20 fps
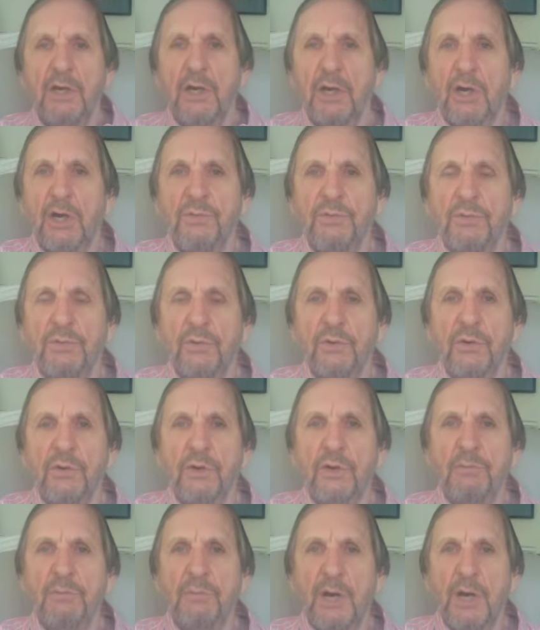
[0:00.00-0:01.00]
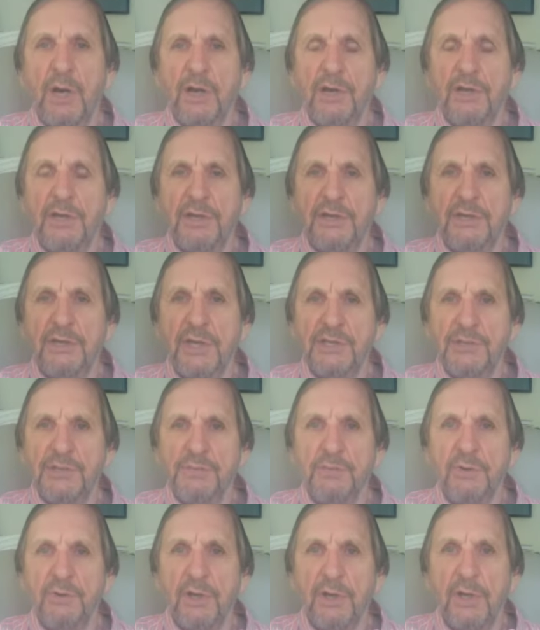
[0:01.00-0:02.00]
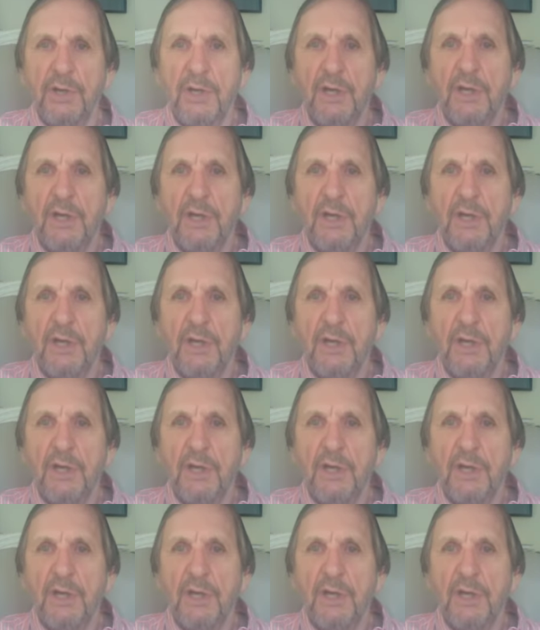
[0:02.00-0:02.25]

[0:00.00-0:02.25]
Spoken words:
of your marketing textbook.